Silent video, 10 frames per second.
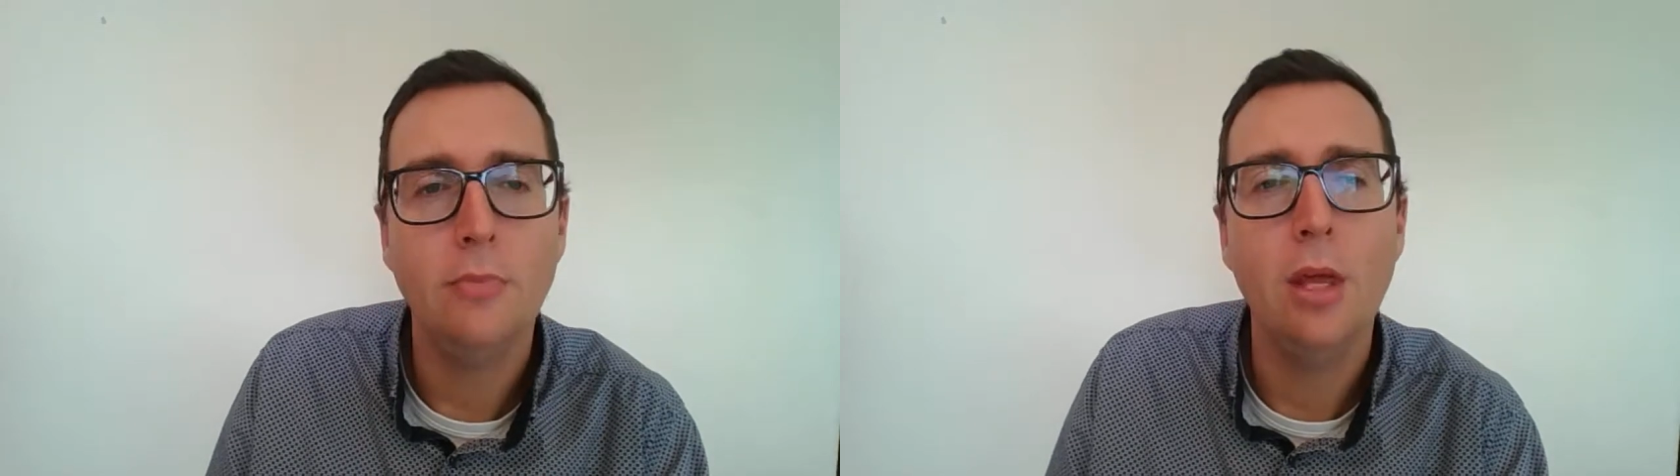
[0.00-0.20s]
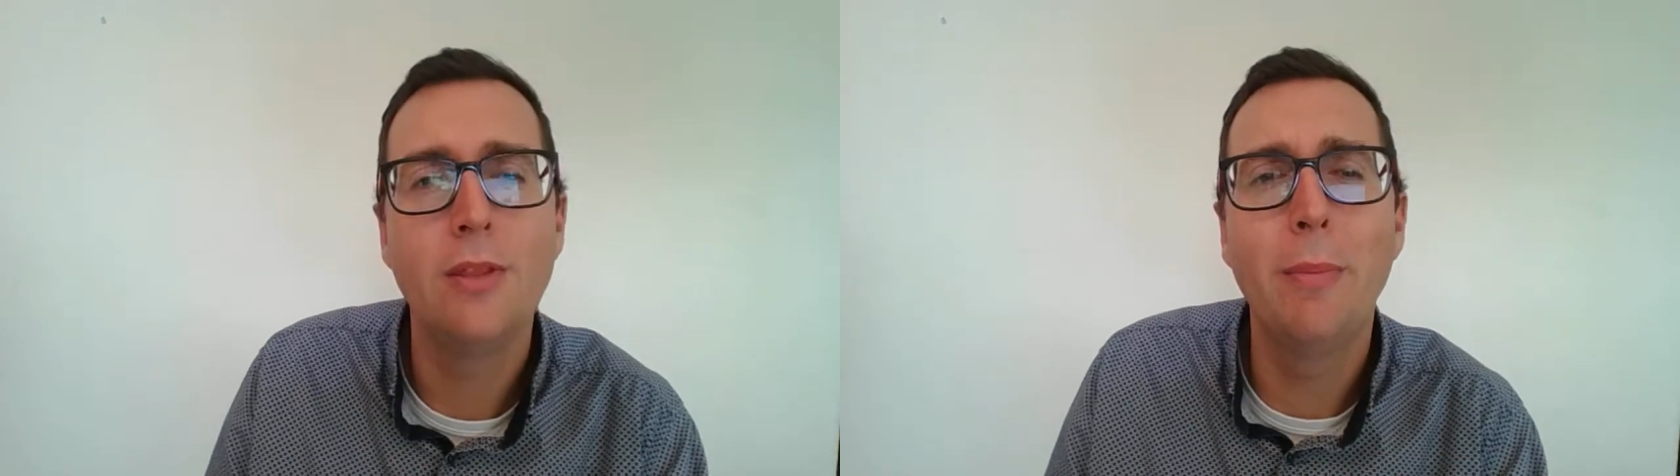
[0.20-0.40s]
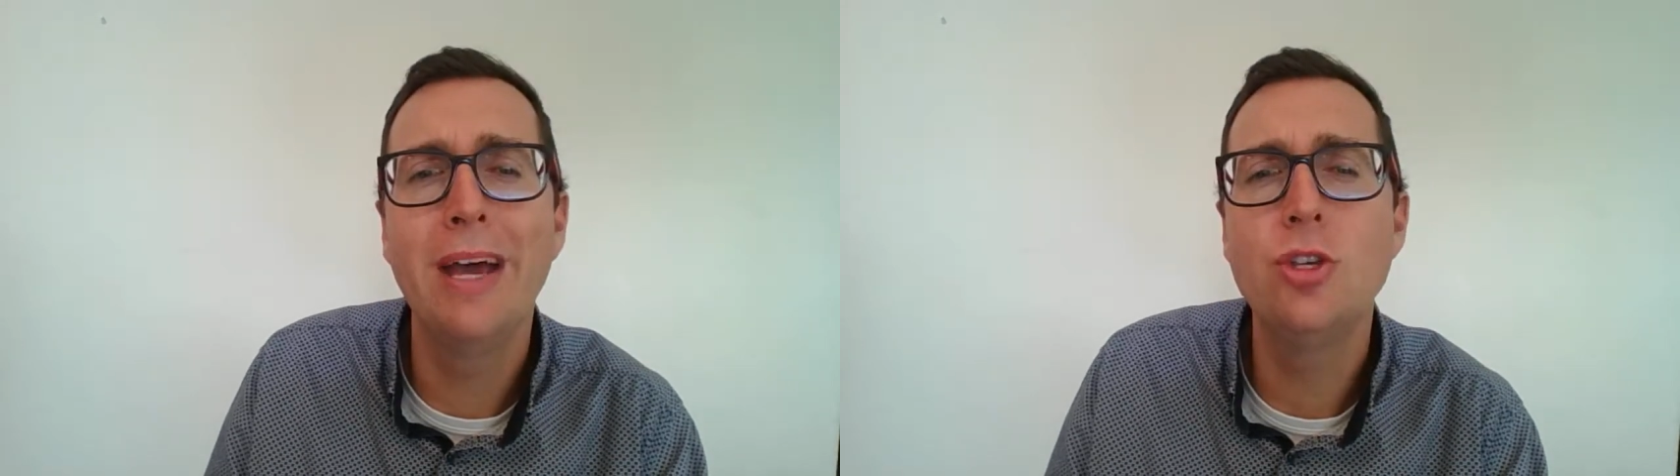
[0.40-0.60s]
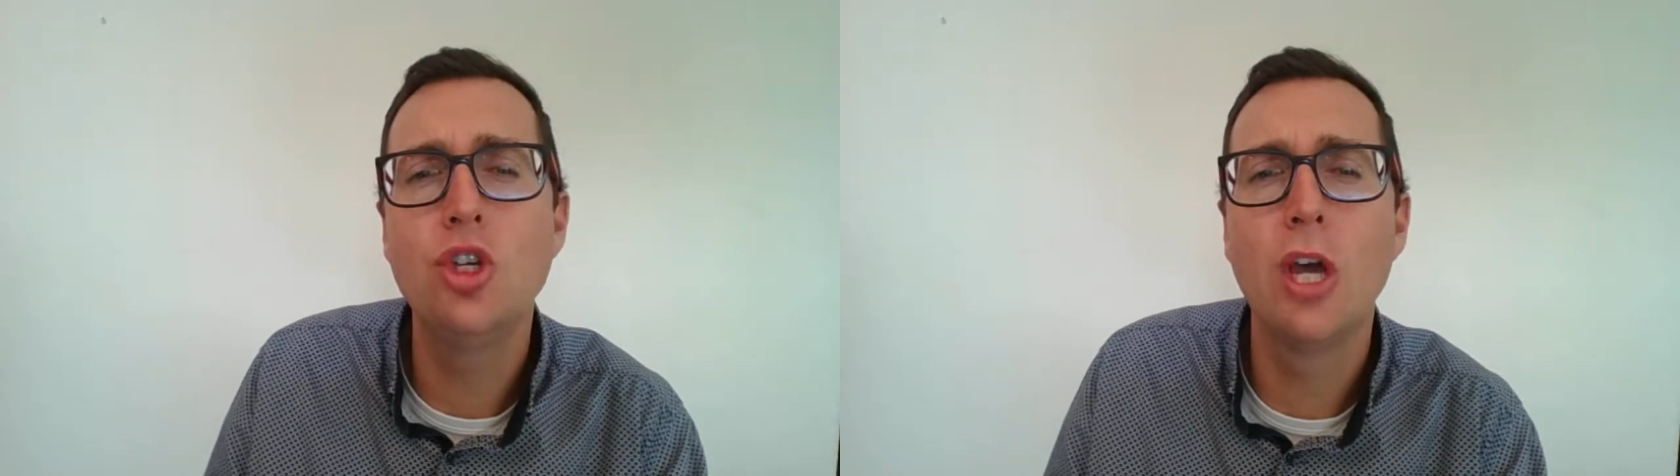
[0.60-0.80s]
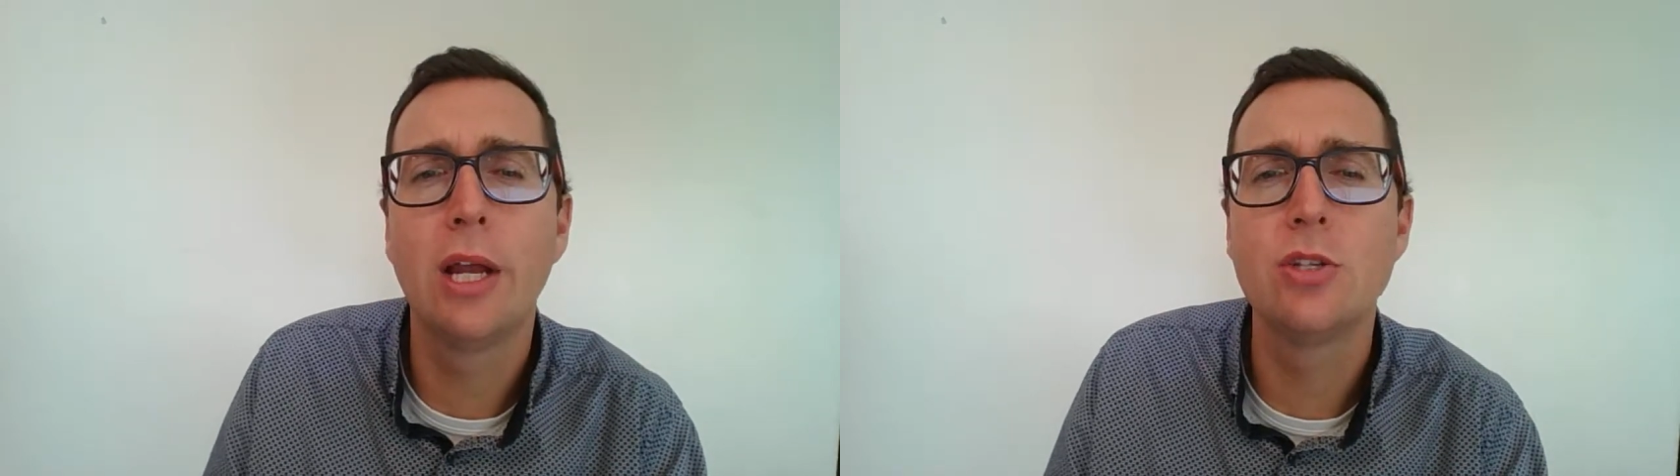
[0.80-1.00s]
The major
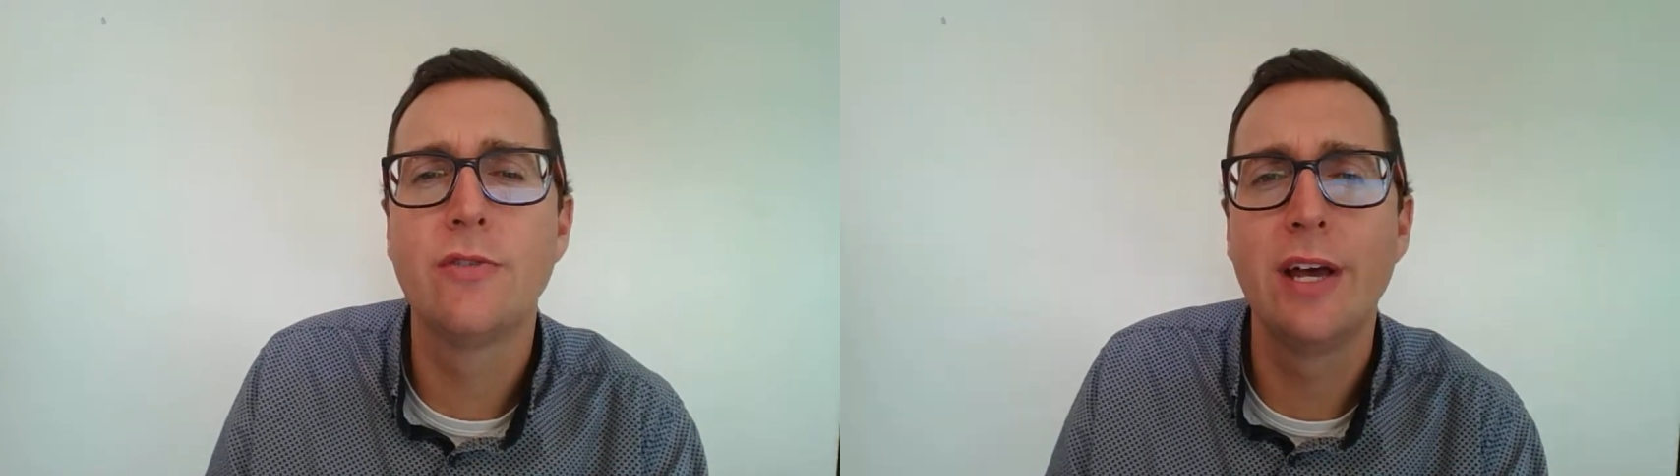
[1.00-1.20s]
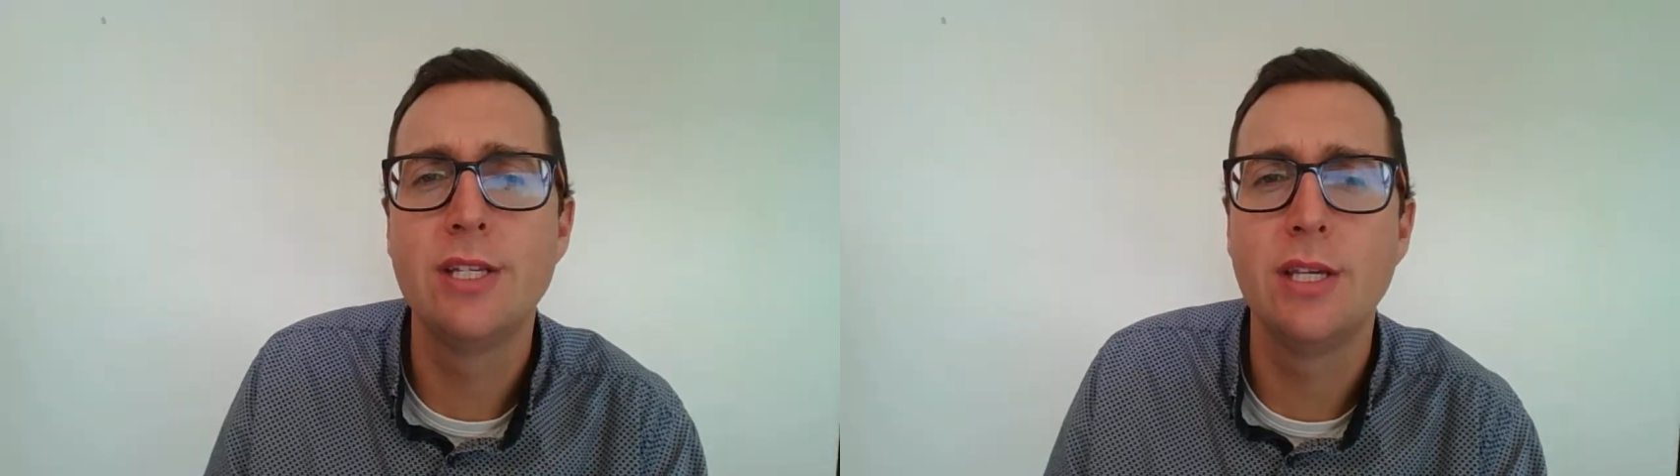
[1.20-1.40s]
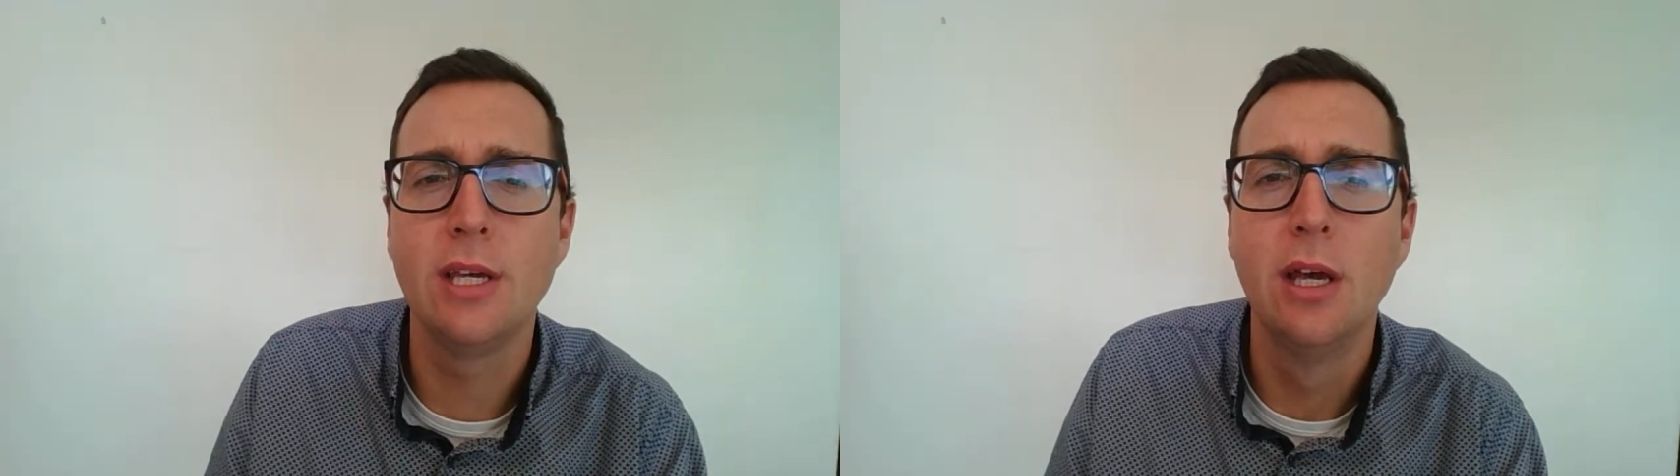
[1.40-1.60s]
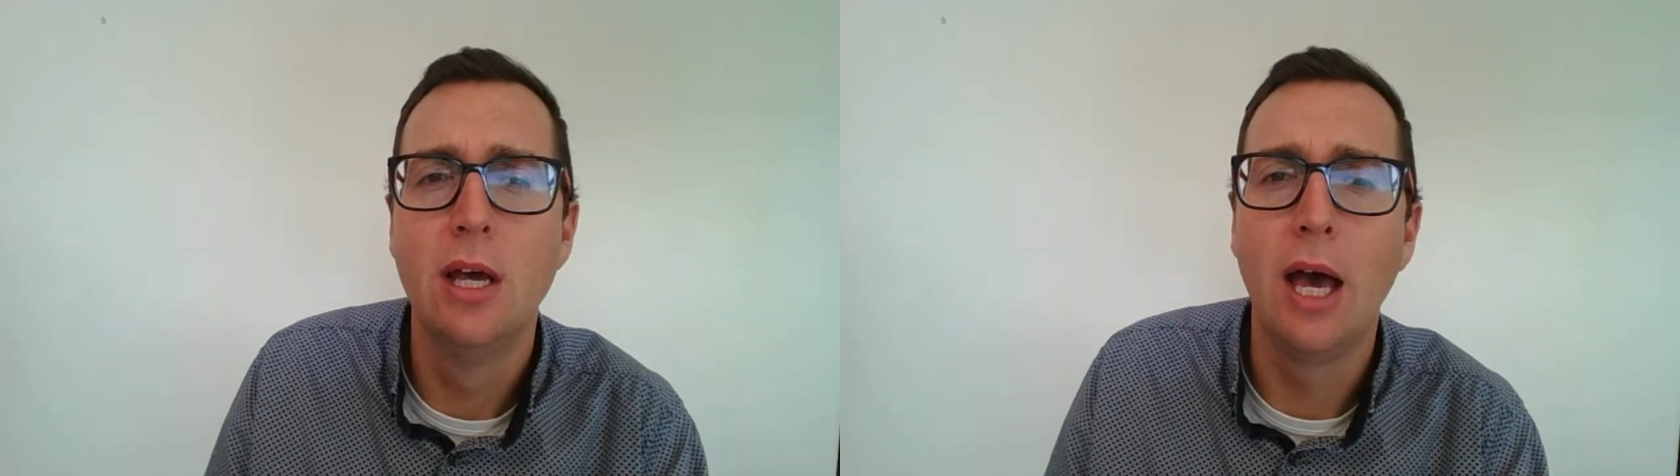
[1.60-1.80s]
challenge facing